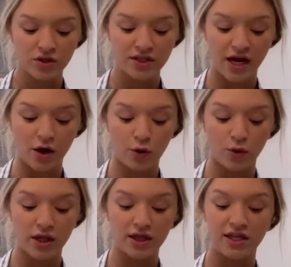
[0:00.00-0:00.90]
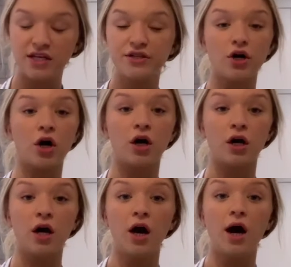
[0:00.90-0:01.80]
Now, these
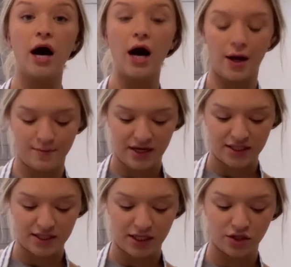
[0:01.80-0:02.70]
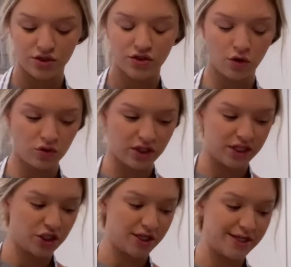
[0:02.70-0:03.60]
are amazing, so
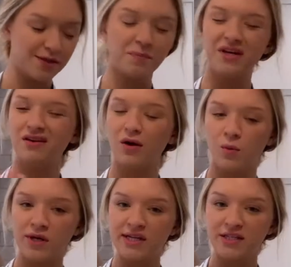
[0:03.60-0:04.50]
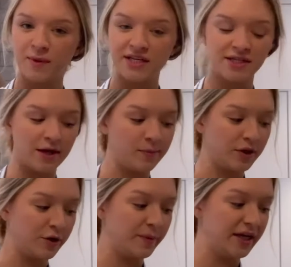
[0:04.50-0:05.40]
delicious, but you know, I wanted to spice it up a
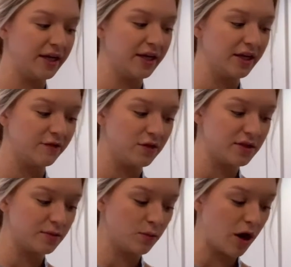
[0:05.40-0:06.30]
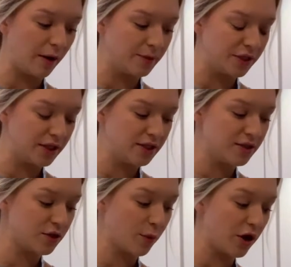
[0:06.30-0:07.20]
little bit, give you some options.
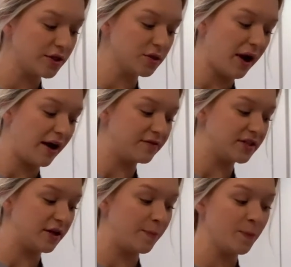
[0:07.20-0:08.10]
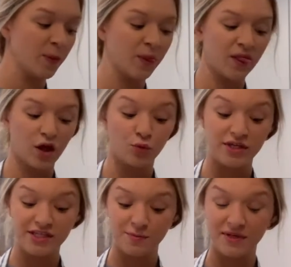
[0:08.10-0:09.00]
So we also have some
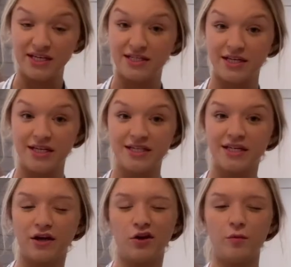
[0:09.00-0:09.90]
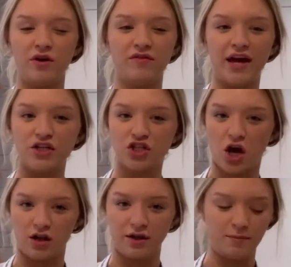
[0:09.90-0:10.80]
Reese's Pieces to get a little bit of that
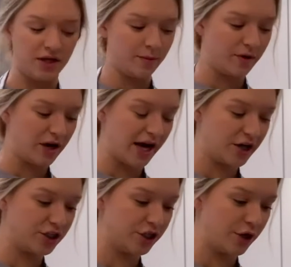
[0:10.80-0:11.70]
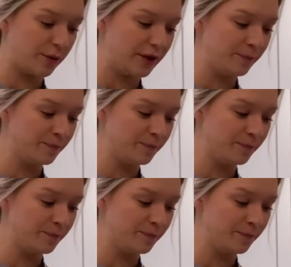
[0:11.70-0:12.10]
chocolate peanut butter action going.